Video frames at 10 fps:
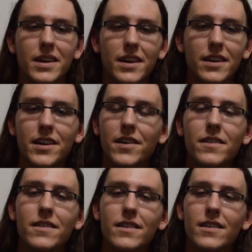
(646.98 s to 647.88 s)
You
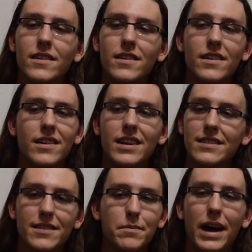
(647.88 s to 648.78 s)
know? And
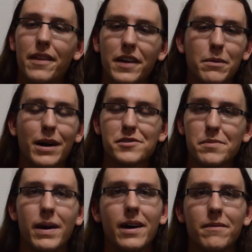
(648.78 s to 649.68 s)
that's the bad thing about
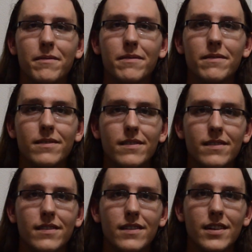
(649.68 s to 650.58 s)
Japan.
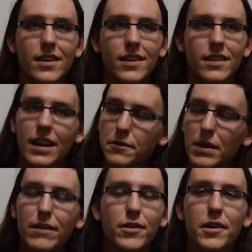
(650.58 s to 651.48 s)
That's
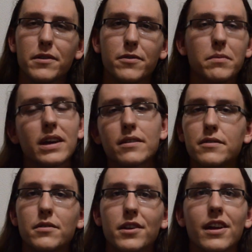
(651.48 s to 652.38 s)
what I've learned from being a
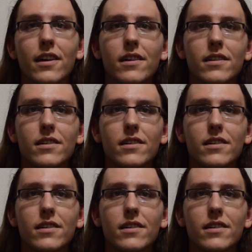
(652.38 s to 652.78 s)
student here.